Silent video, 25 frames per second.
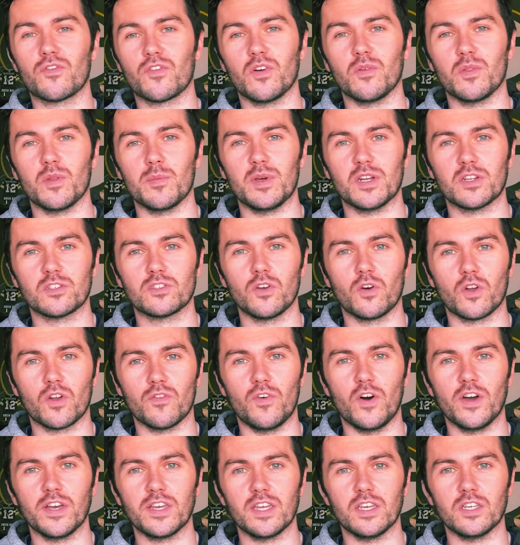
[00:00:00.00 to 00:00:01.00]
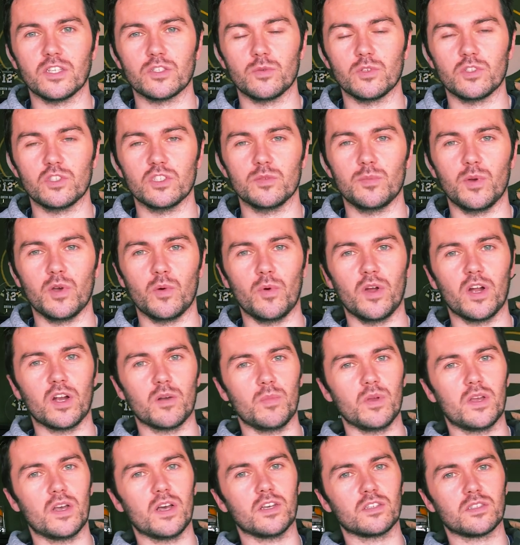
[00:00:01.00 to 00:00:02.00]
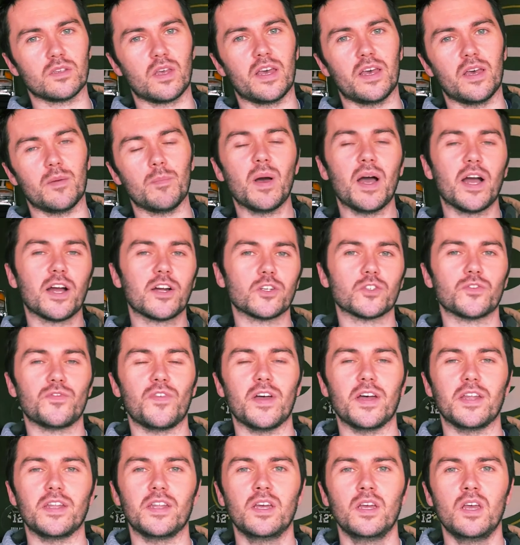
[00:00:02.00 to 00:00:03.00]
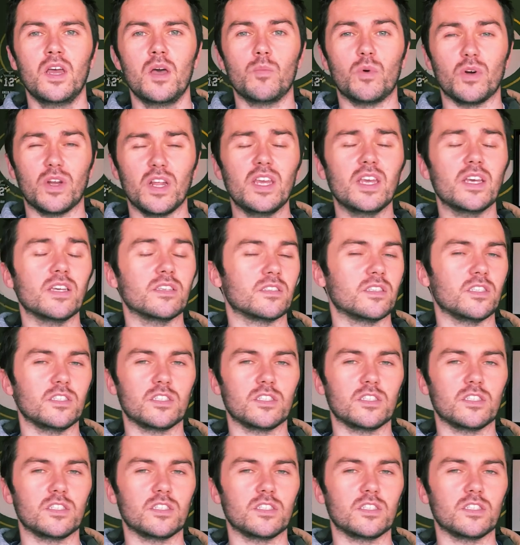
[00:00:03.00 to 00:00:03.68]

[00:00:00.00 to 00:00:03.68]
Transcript: from the Minnesota Vikings, which is a bit weird because a uh, Packers fan, but he is.